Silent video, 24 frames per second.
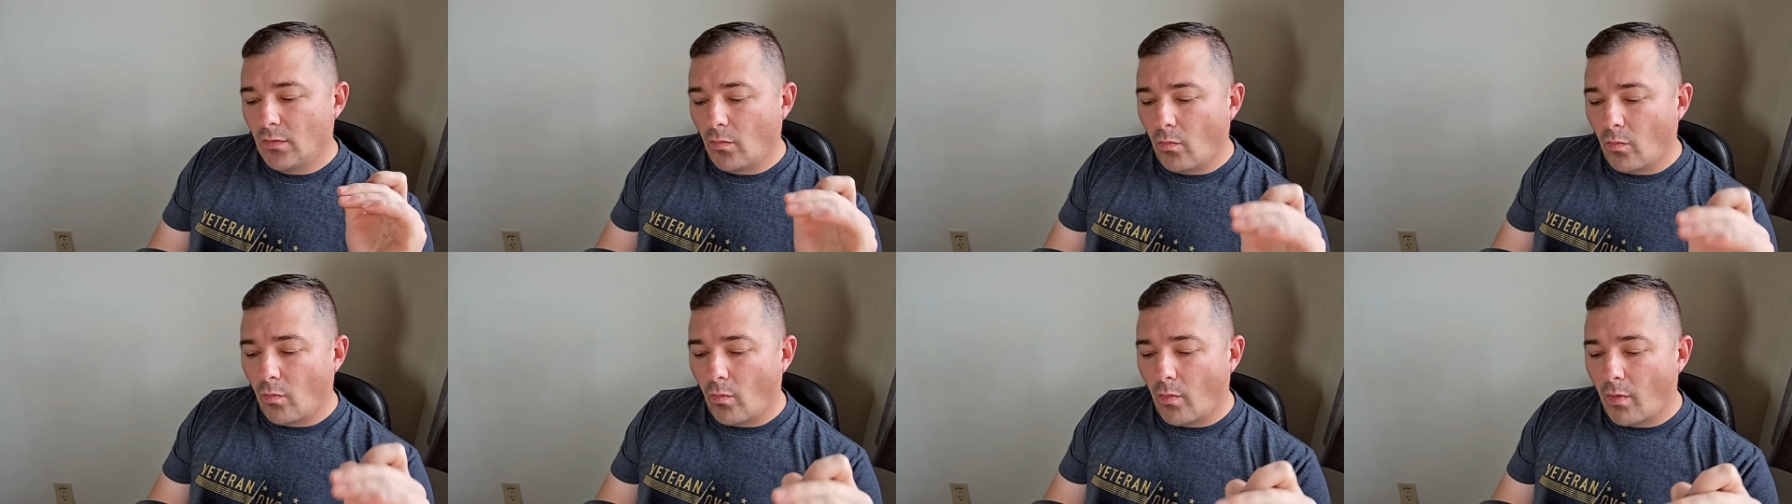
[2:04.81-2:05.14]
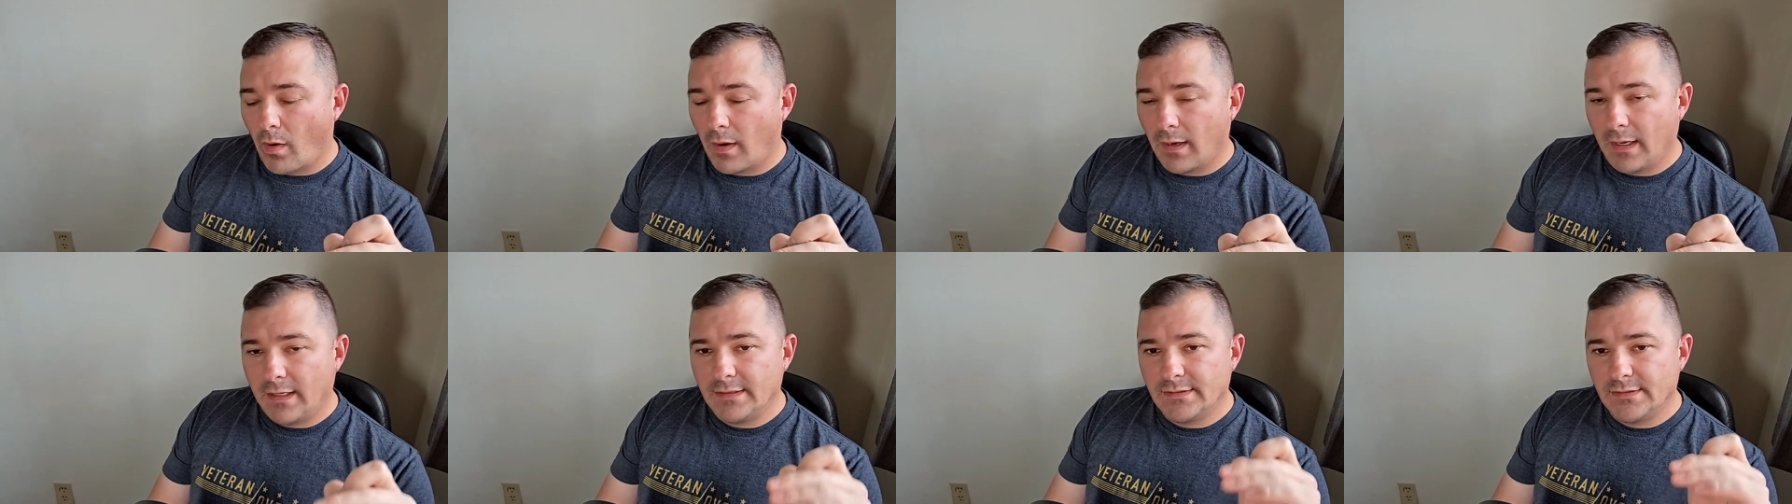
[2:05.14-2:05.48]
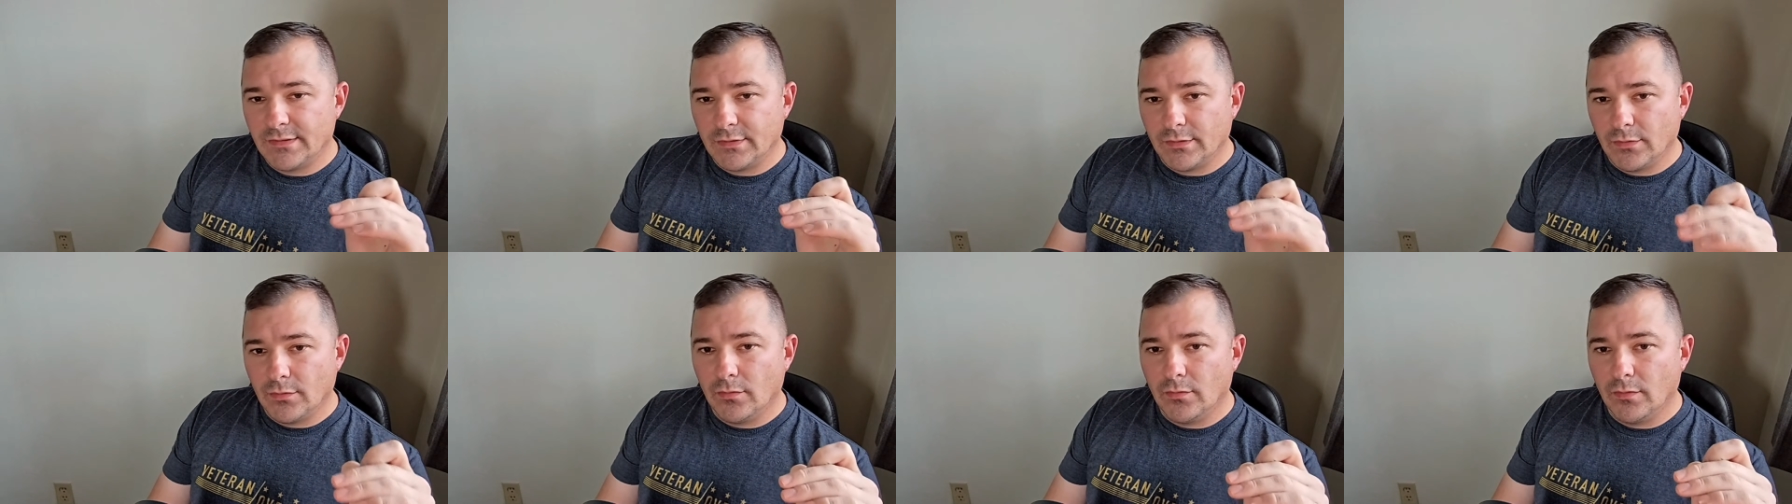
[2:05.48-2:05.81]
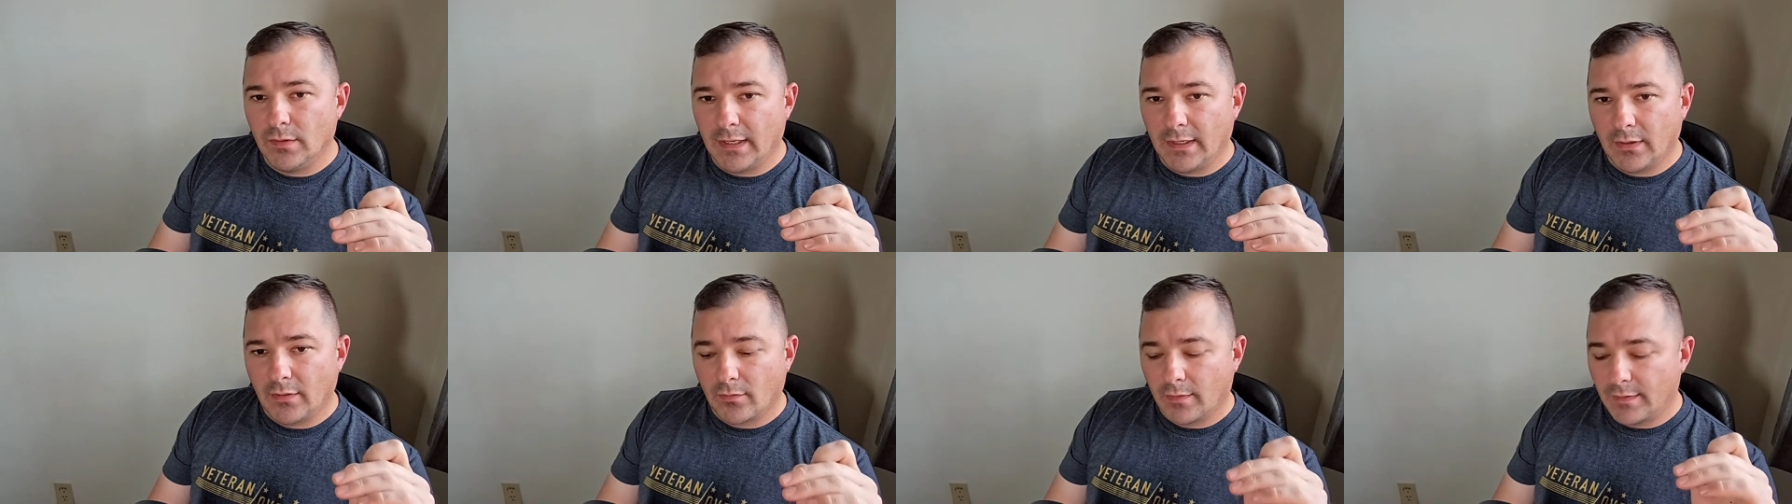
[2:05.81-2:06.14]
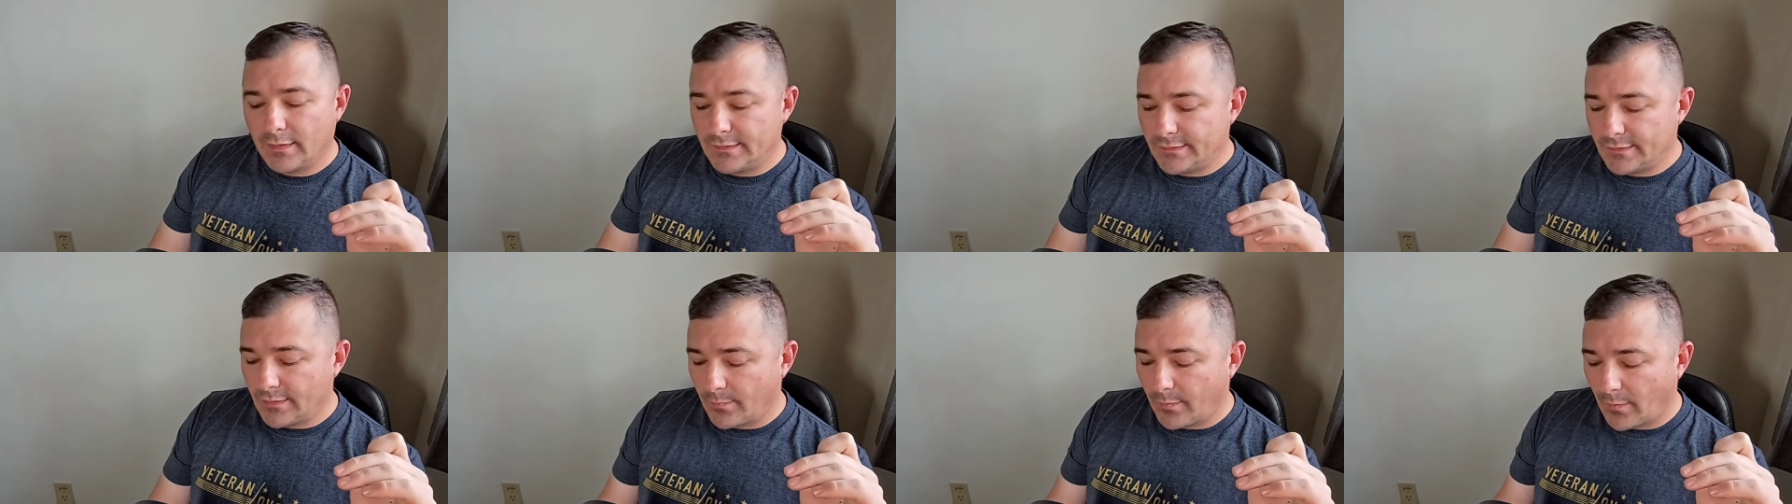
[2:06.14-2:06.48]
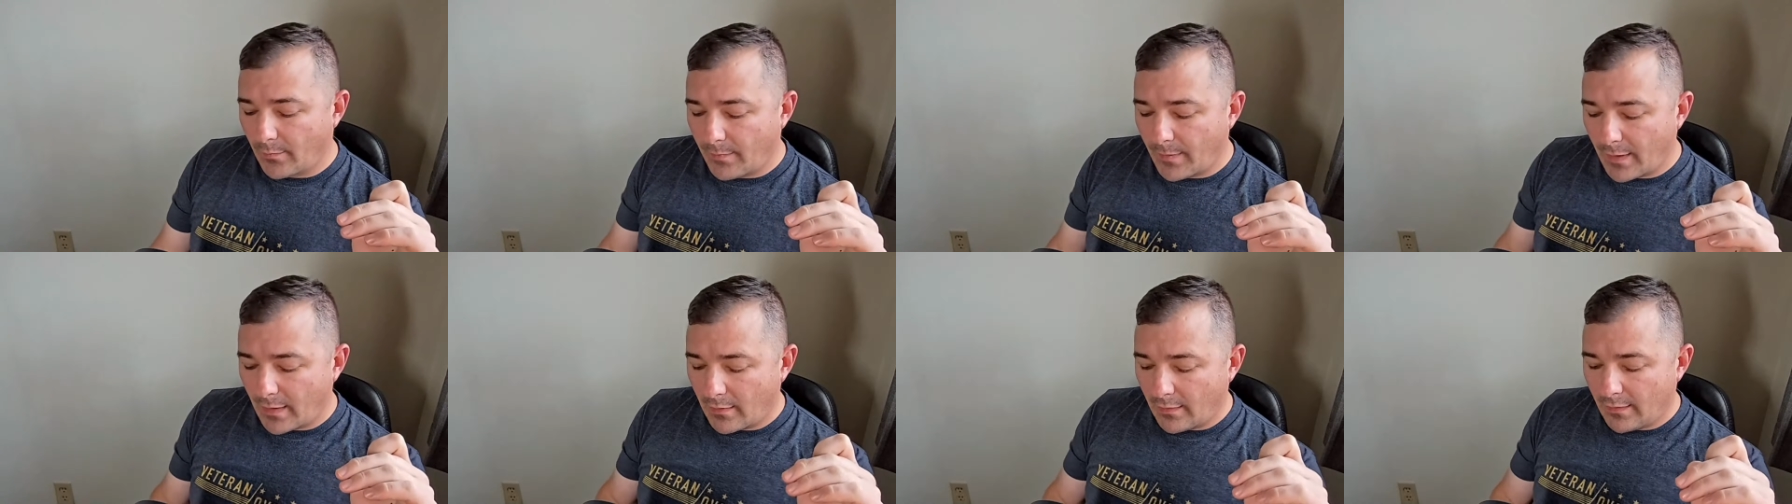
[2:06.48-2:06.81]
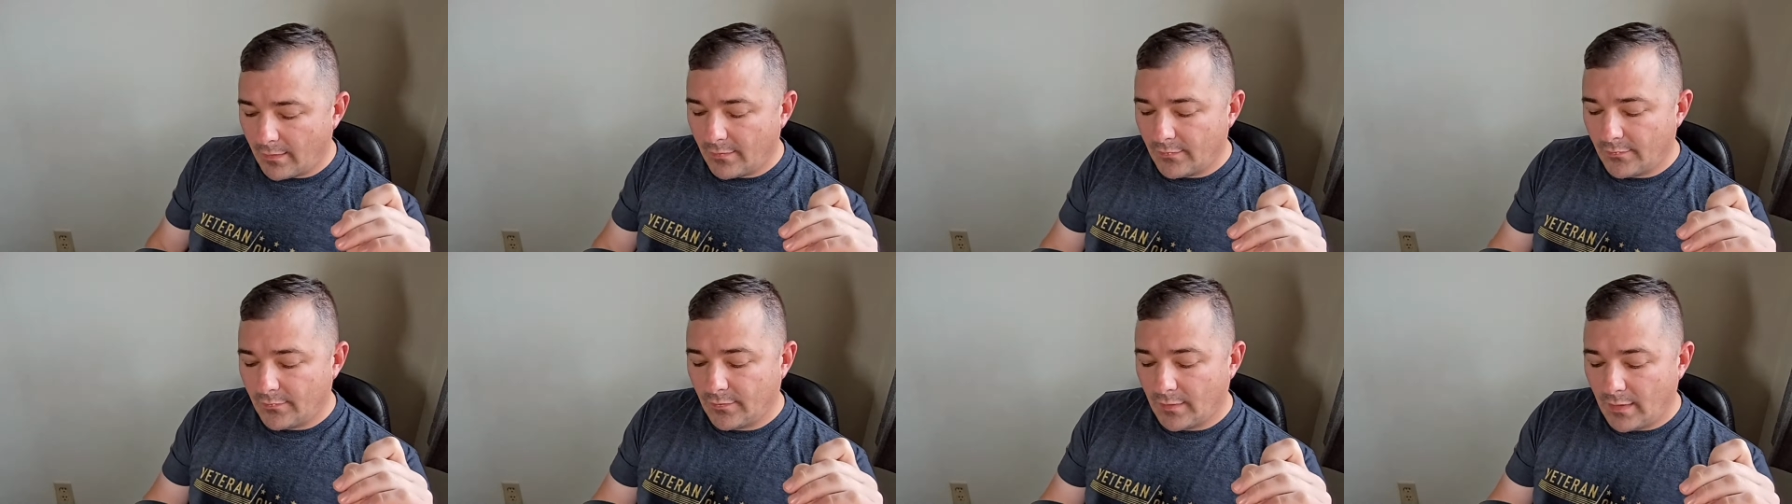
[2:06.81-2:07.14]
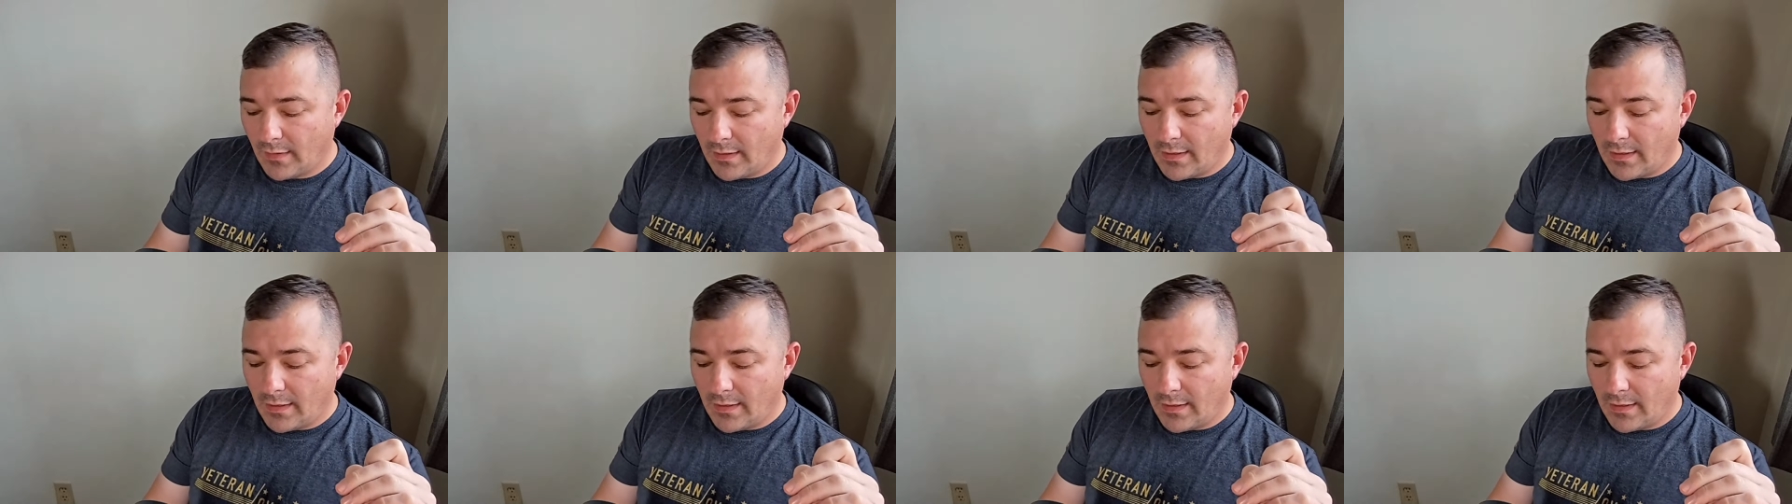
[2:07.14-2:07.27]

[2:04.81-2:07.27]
wanting to increase their preparedness